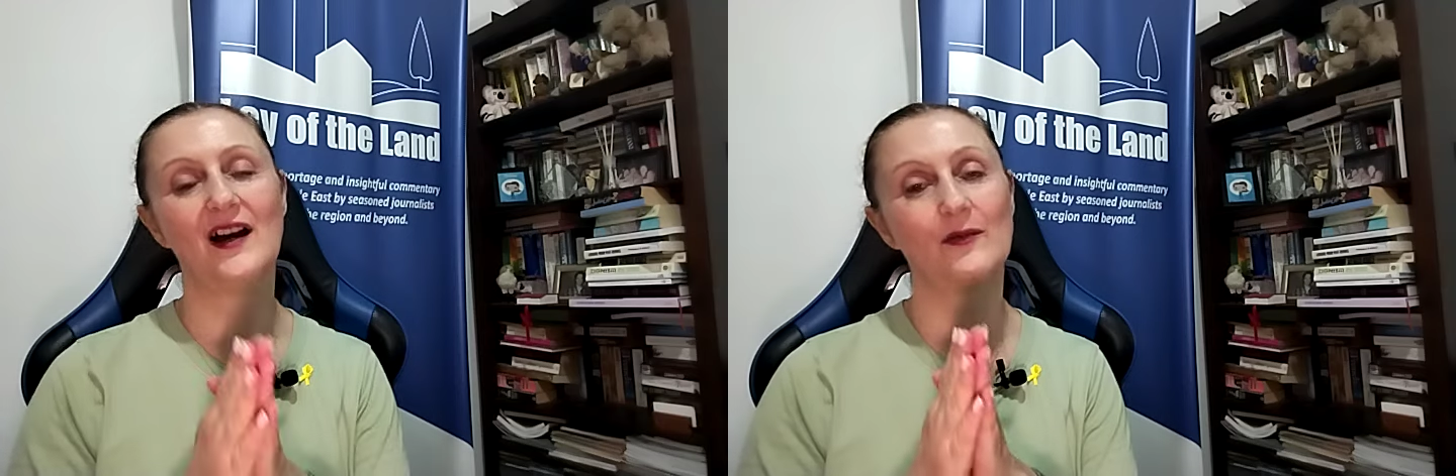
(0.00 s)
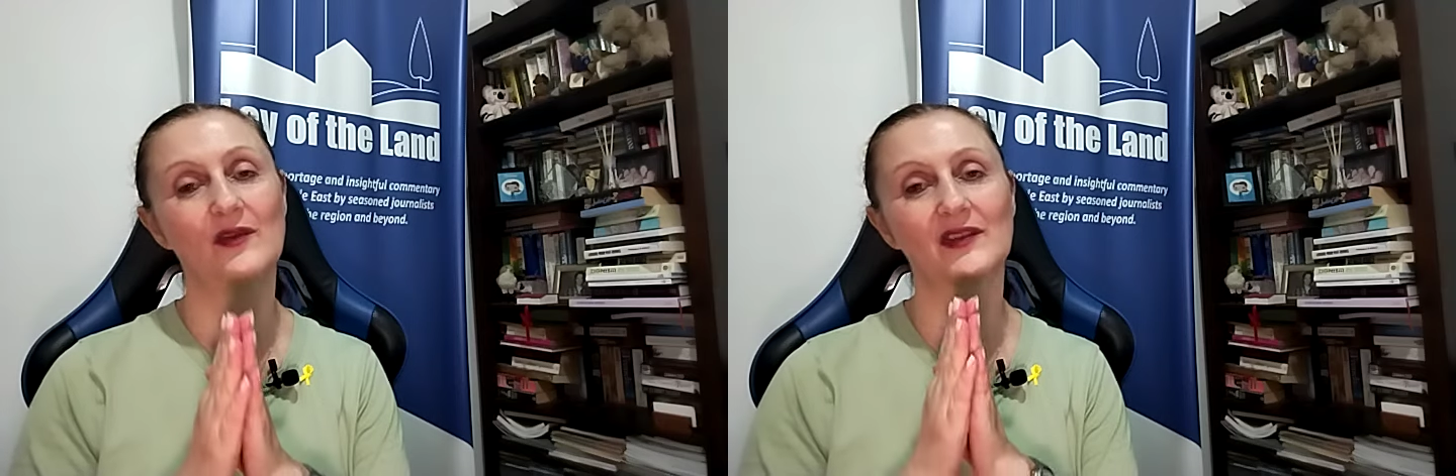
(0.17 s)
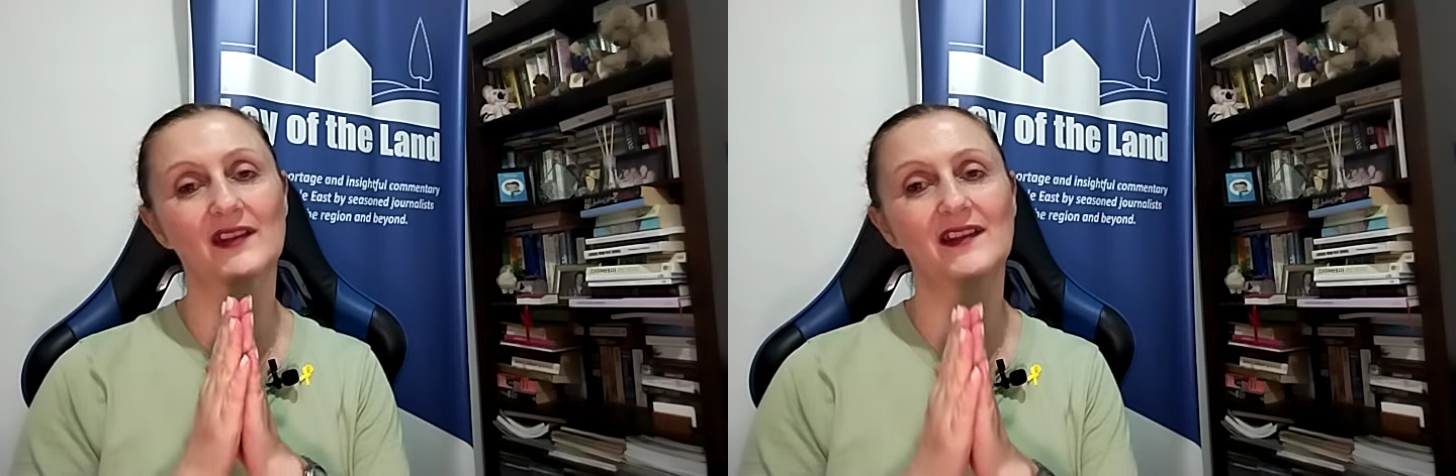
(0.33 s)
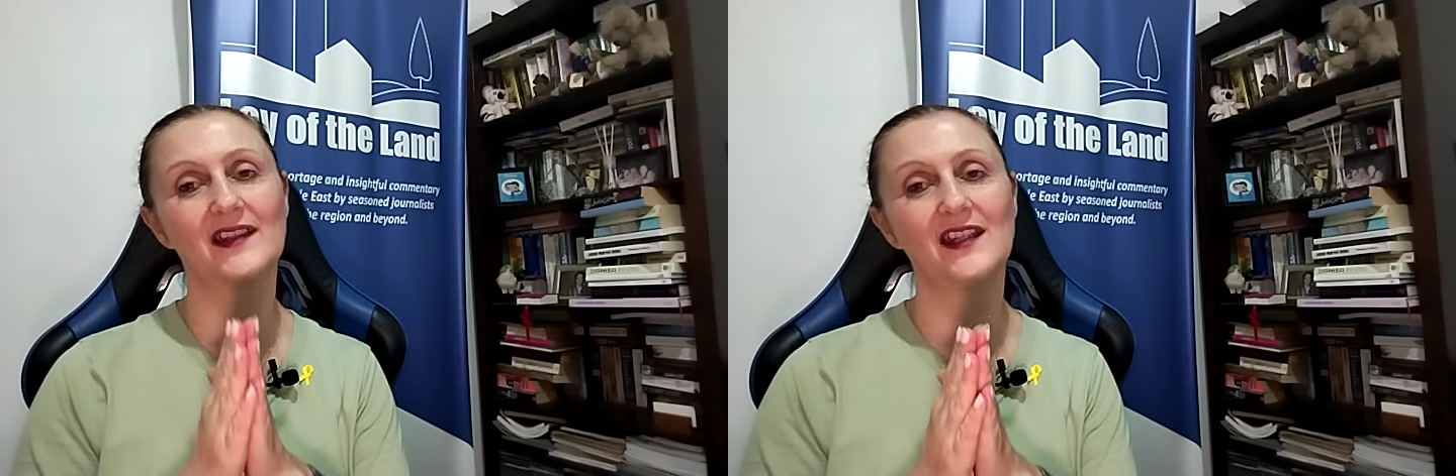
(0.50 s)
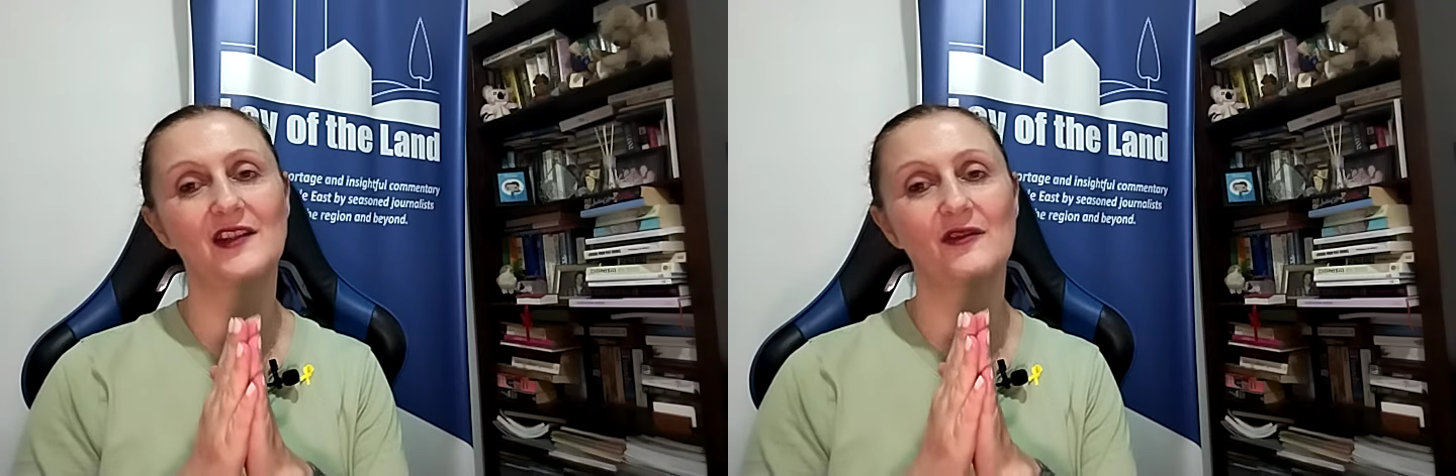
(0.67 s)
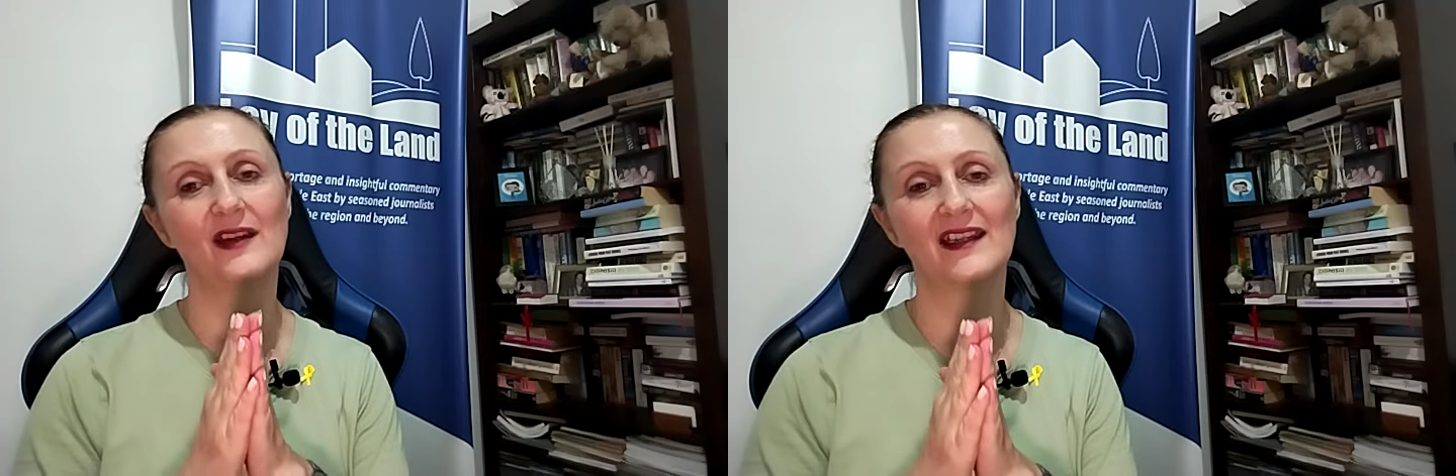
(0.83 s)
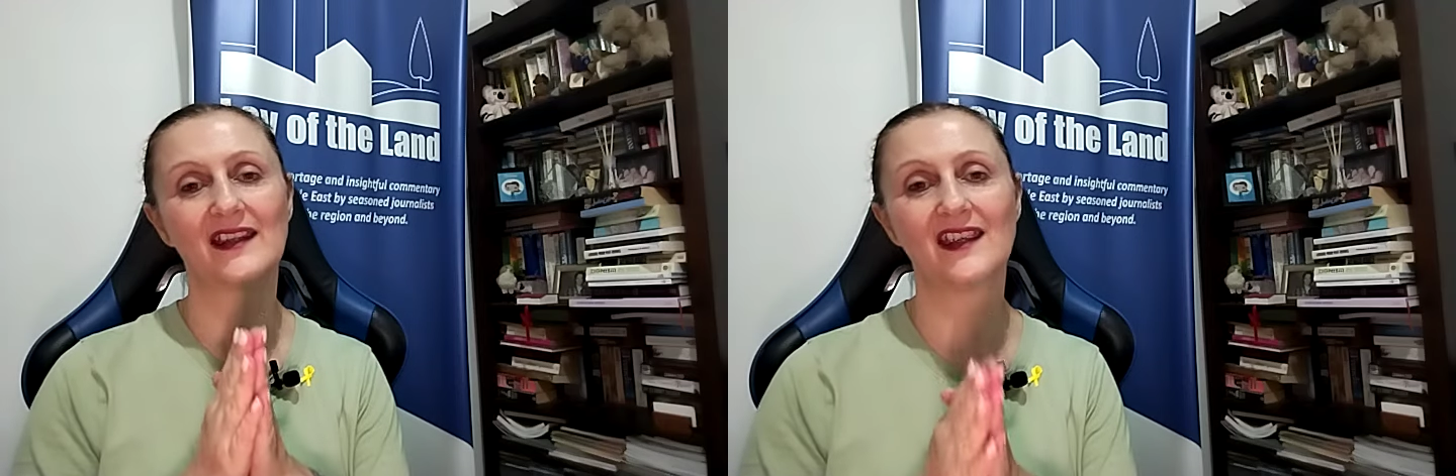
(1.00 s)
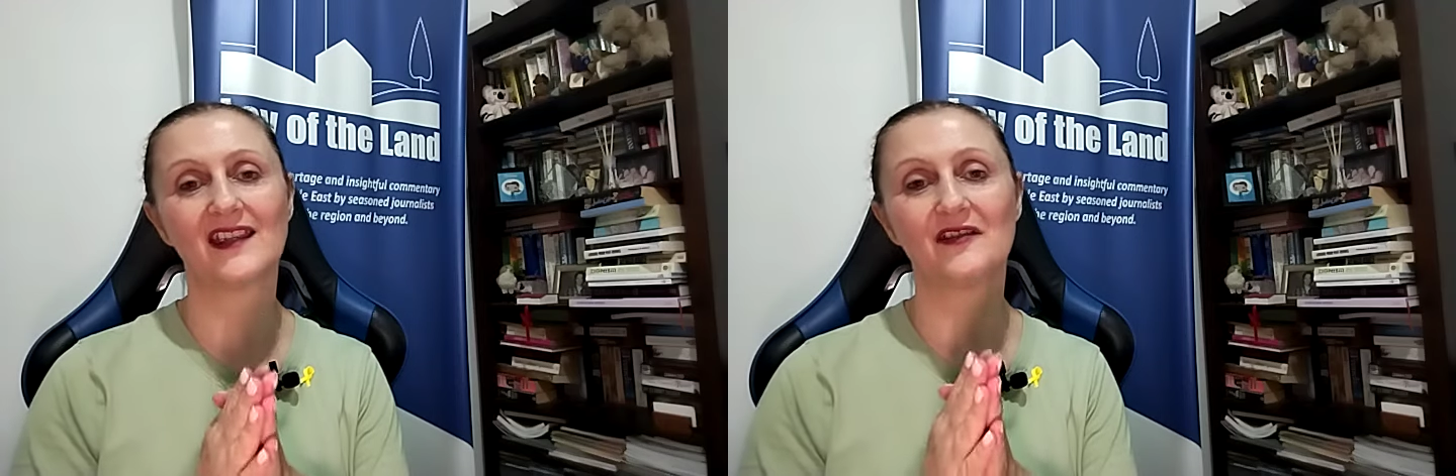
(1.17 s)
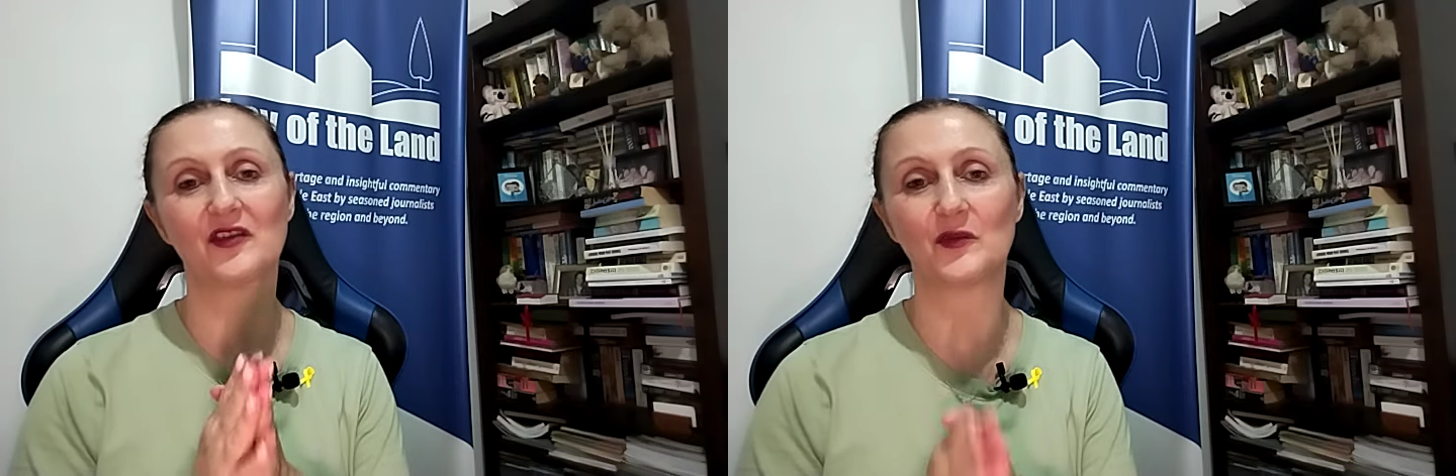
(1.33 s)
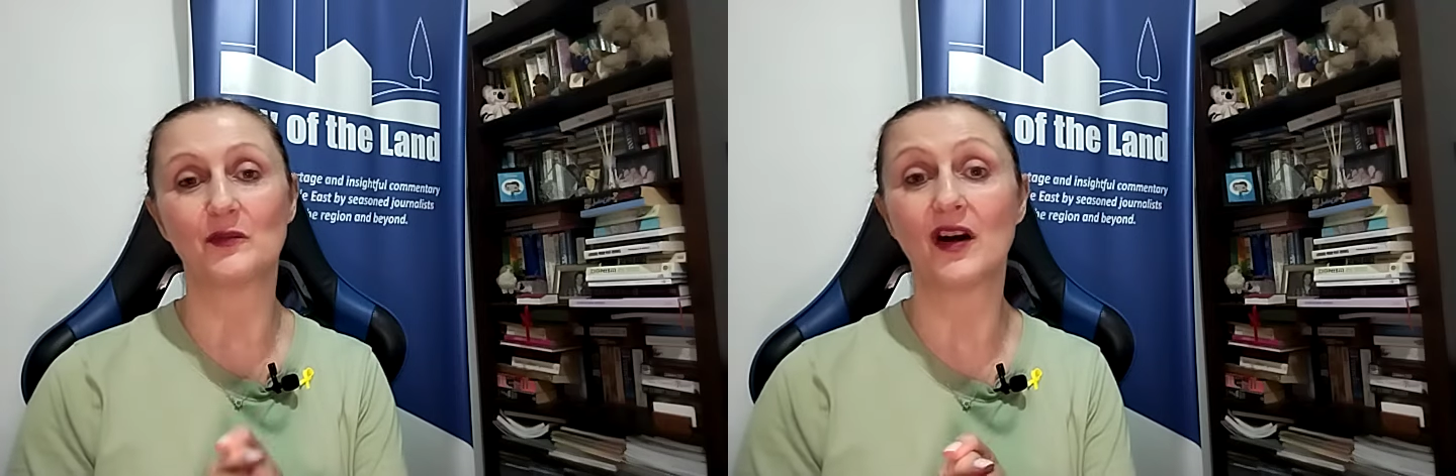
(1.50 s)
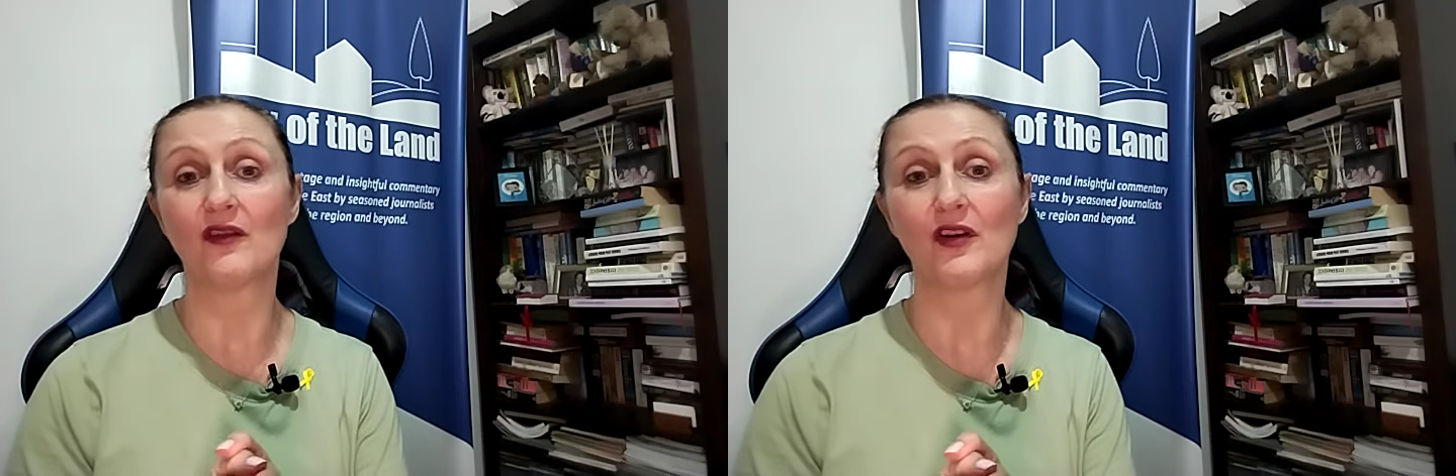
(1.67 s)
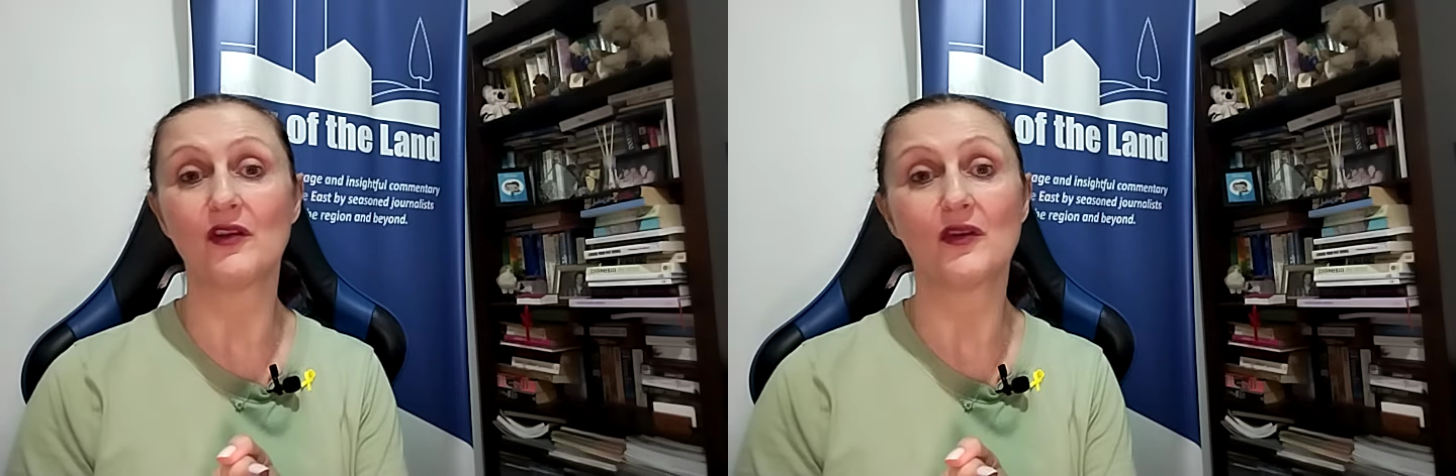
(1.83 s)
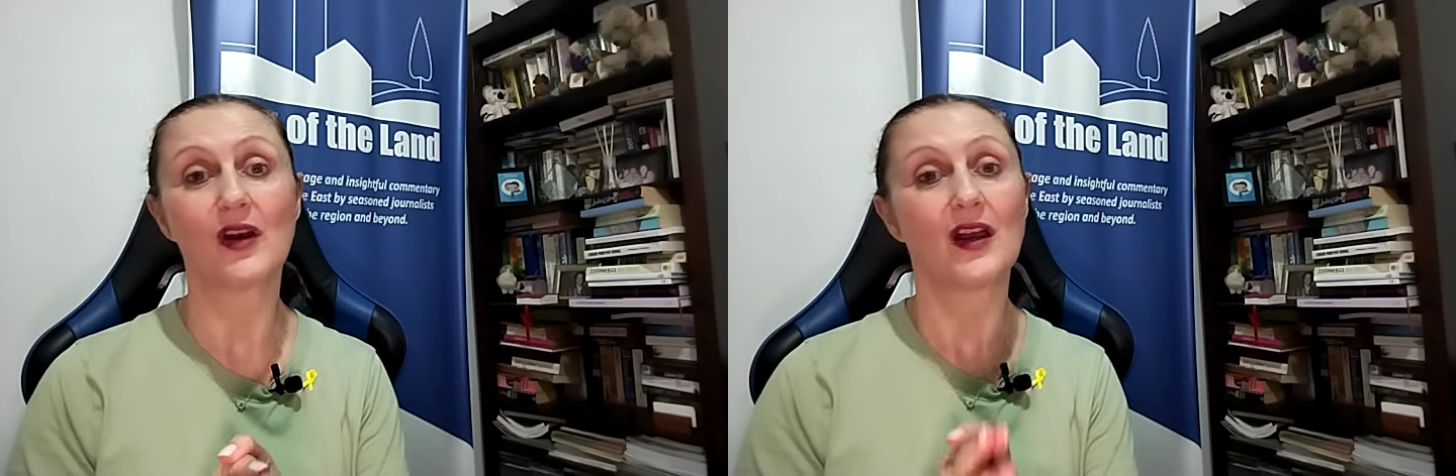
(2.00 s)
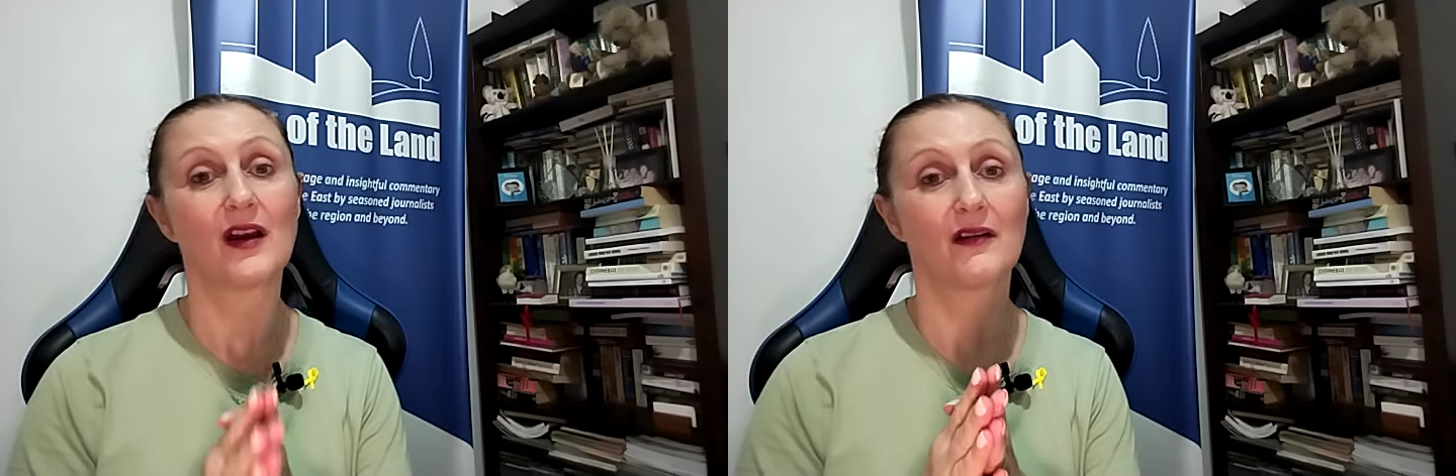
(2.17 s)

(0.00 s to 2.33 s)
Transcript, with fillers: I will see you again tomorrow